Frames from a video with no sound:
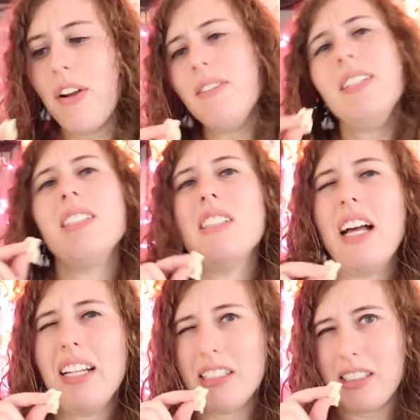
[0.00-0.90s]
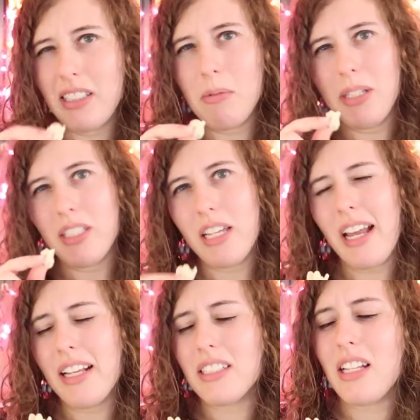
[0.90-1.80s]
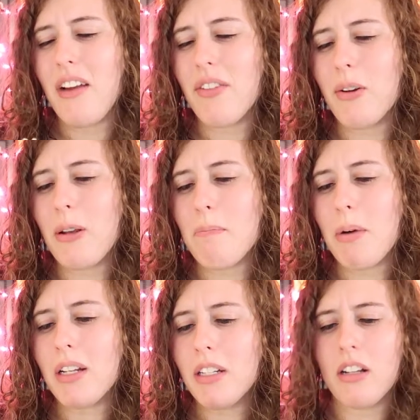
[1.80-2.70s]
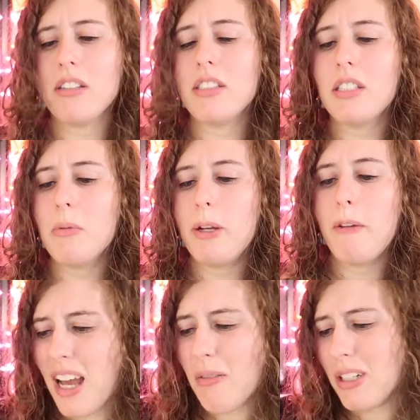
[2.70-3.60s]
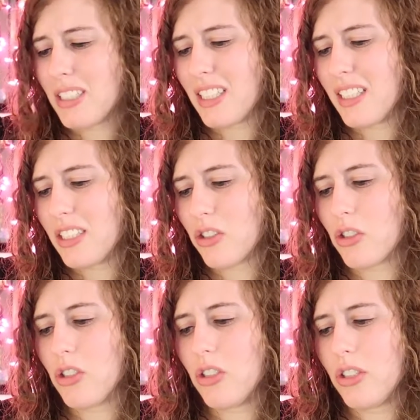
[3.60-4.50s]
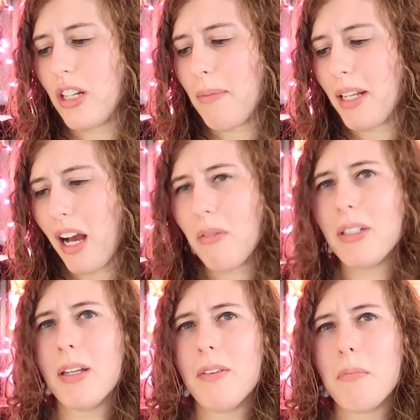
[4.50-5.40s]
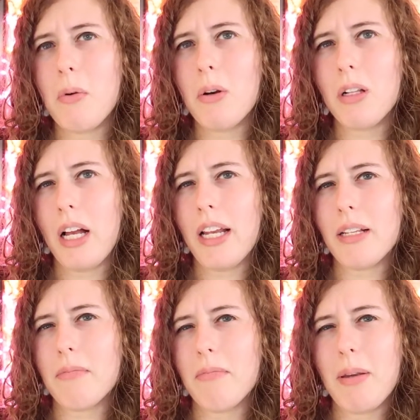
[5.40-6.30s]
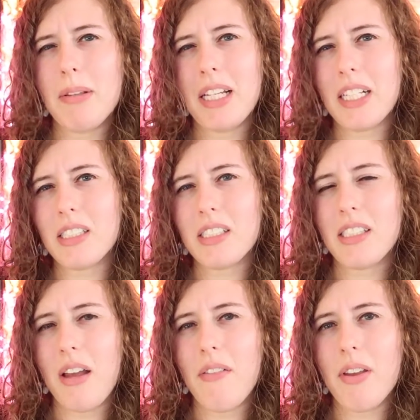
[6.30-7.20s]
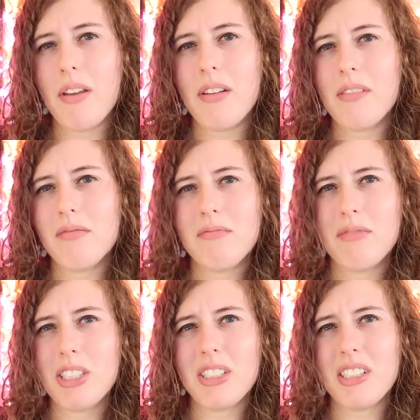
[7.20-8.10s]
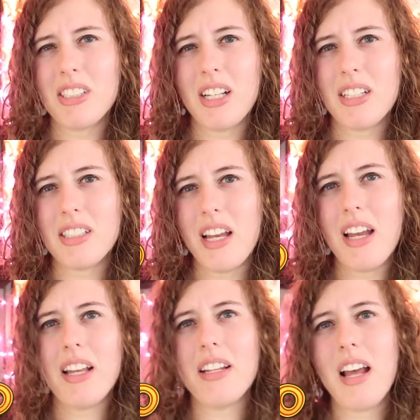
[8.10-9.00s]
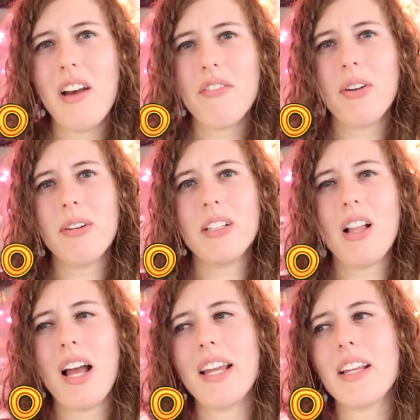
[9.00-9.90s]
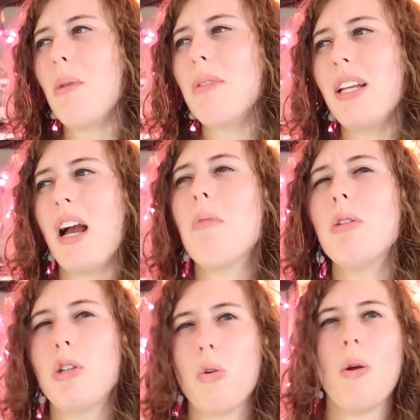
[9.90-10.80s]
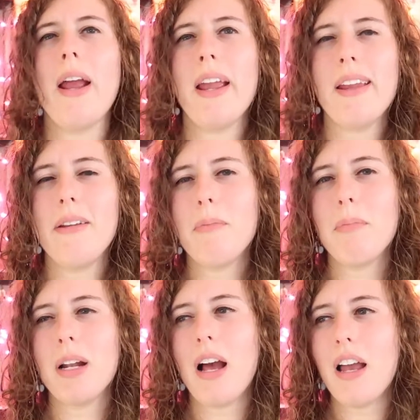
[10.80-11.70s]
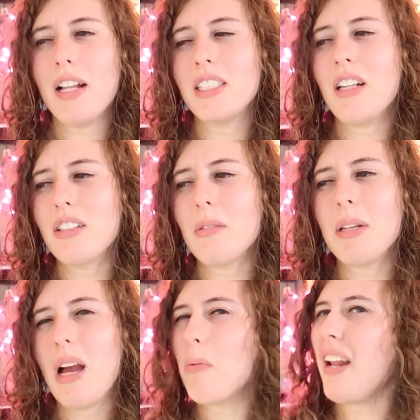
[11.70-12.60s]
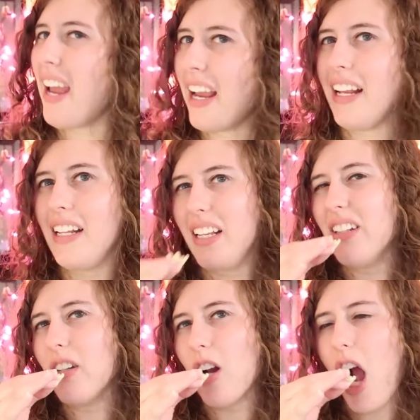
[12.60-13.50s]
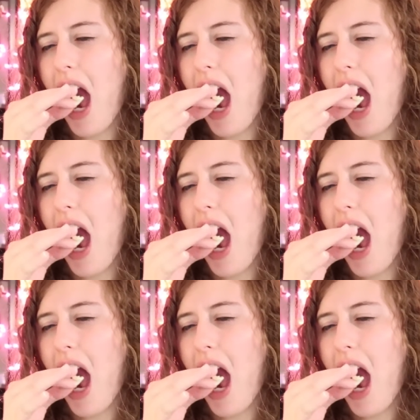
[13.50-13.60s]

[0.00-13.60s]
Very light seaweed taste, not very abundant on the seaweed. I wouldn't say these are good. I mean, I would give it more like maybe like a seven, six out of 10. Not very like something I would crave, but it's not something I would hate either.